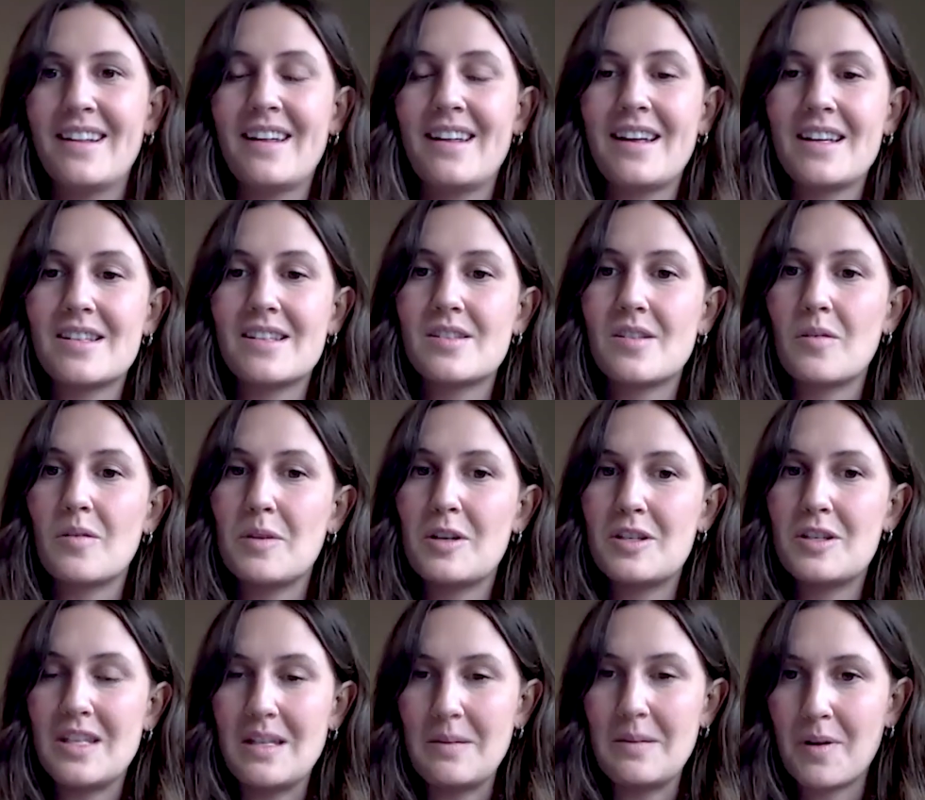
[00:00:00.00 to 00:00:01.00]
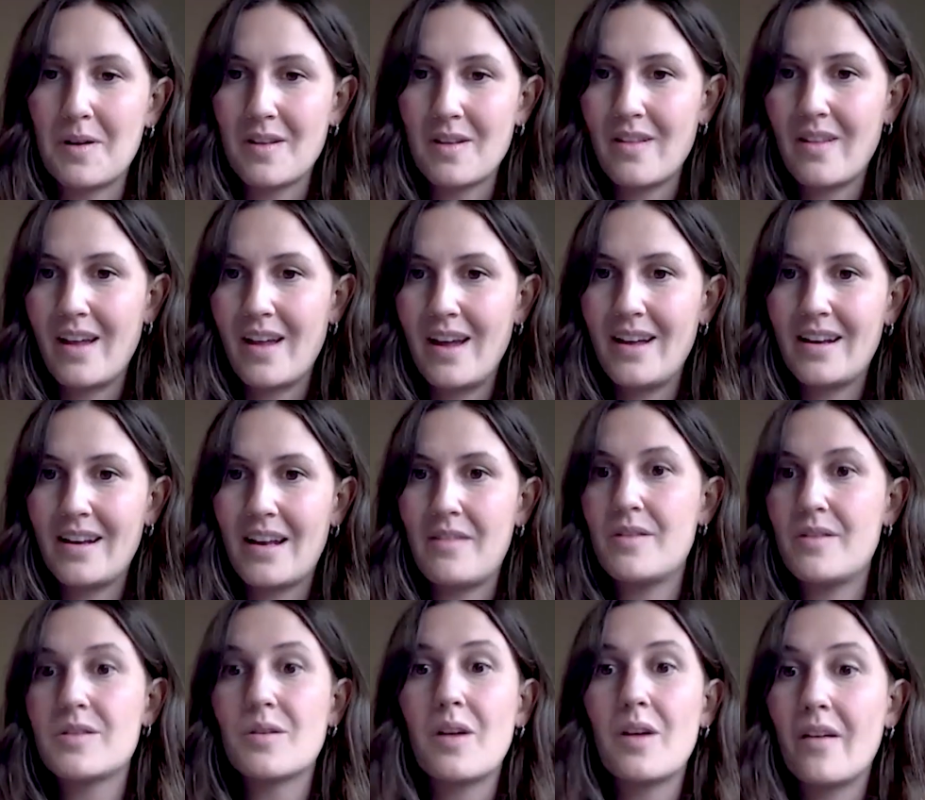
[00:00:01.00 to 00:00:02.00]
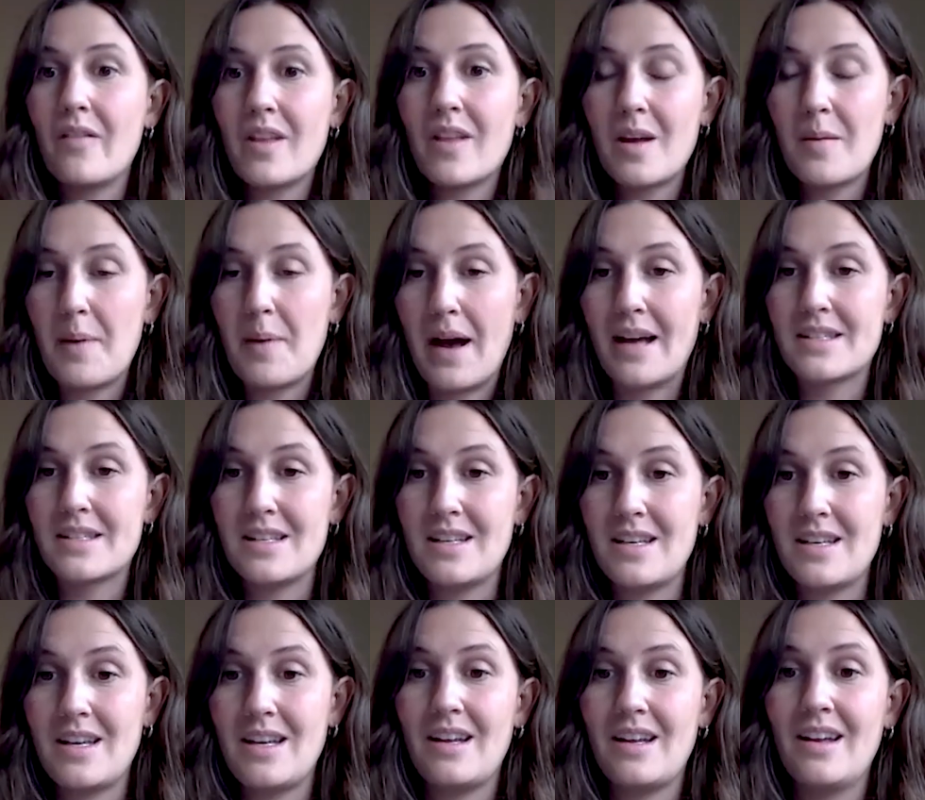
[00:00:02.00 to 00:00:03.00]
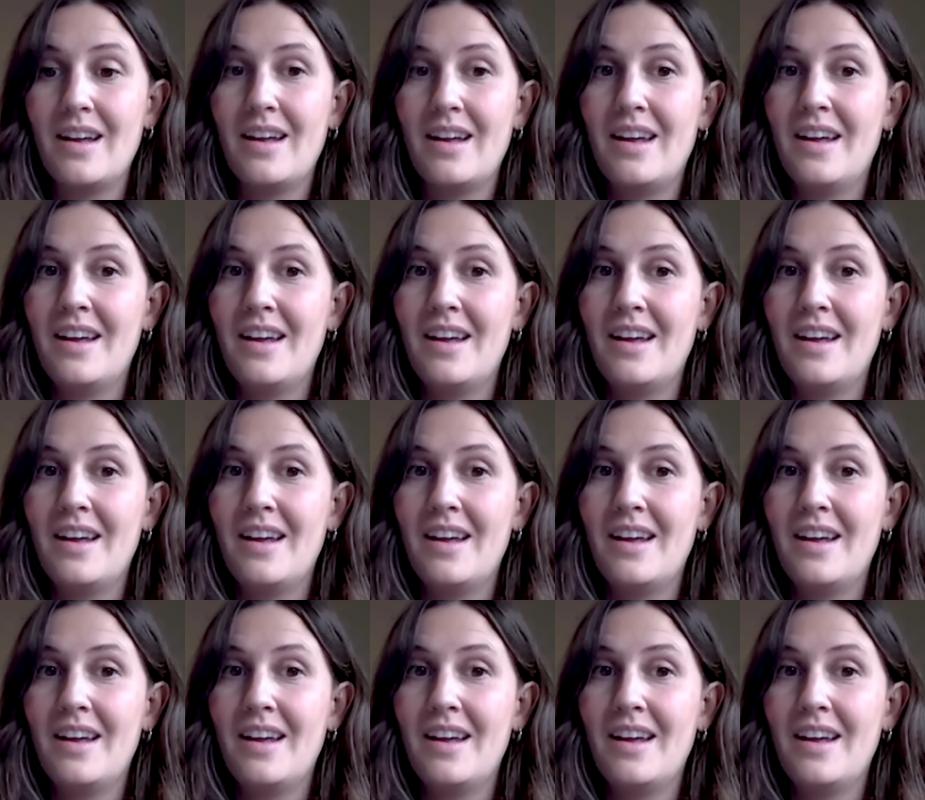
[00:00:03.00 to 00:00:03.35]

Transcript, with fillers: Like it's so much deeper than that. And if you don't have the capacity